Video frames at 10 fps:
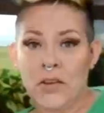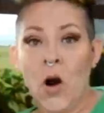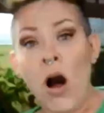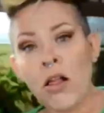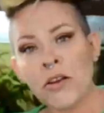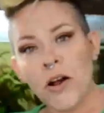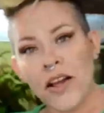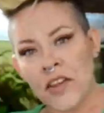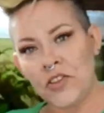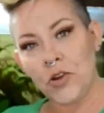All in all,
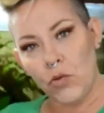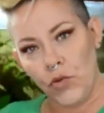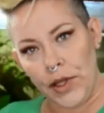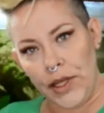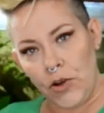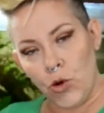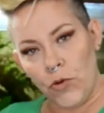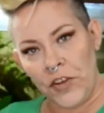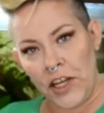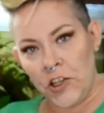I think they're a really
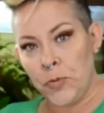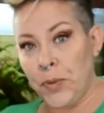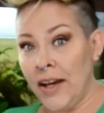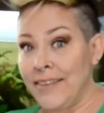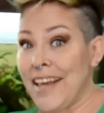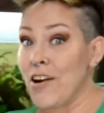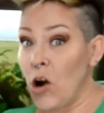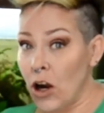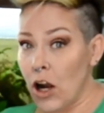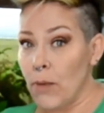cool fish, but they
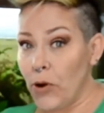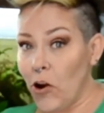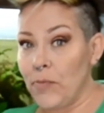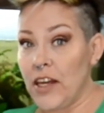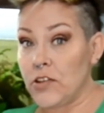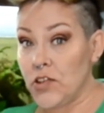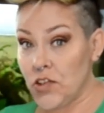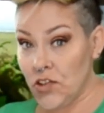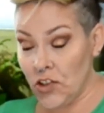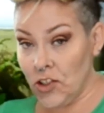are a barb that has
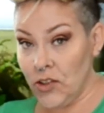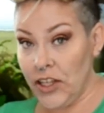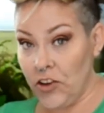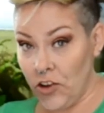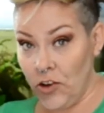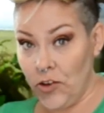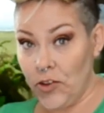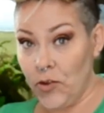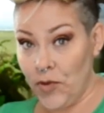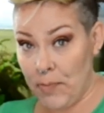certainly
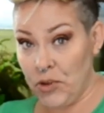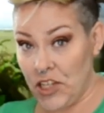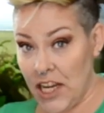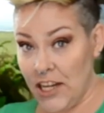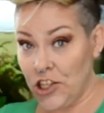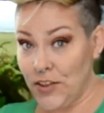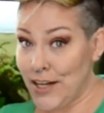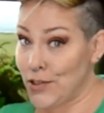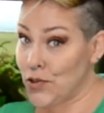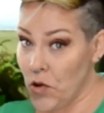earned the reputation
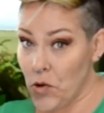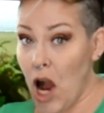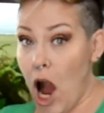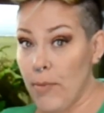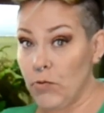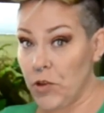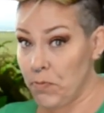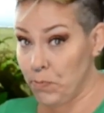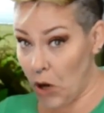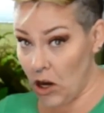that is so common with
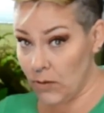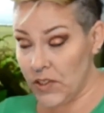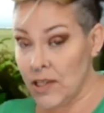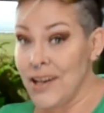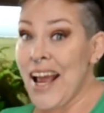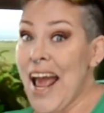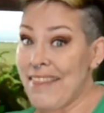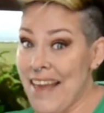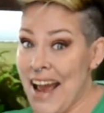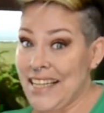barbs
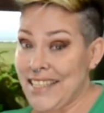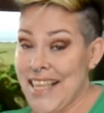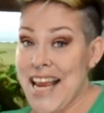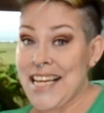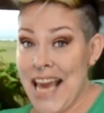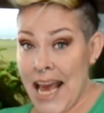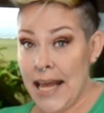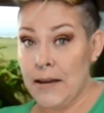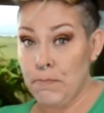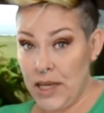and that is they
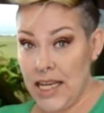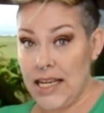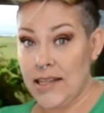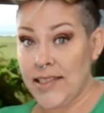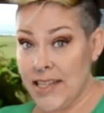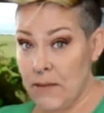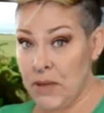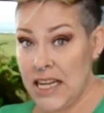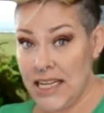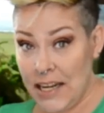can be
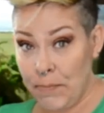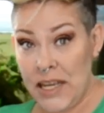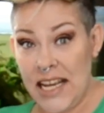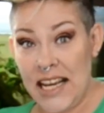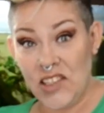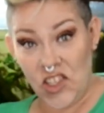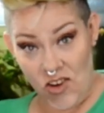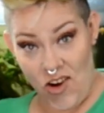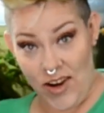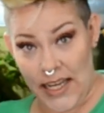snippy, nippy, and
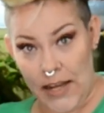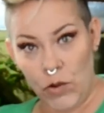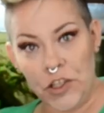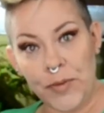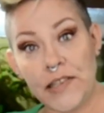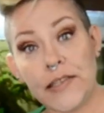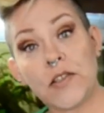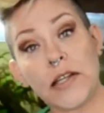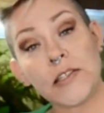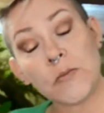snarky, which means
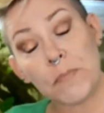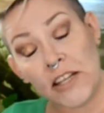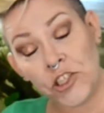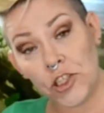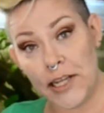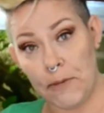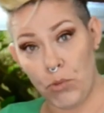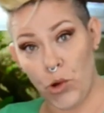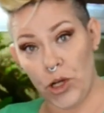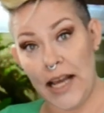it's especially
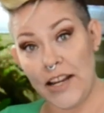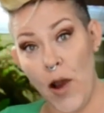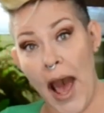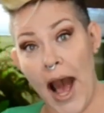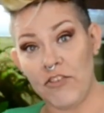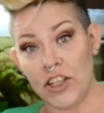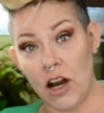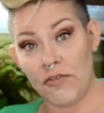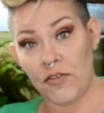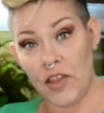important that you have
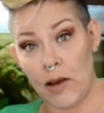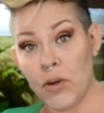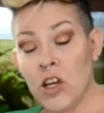enough of them.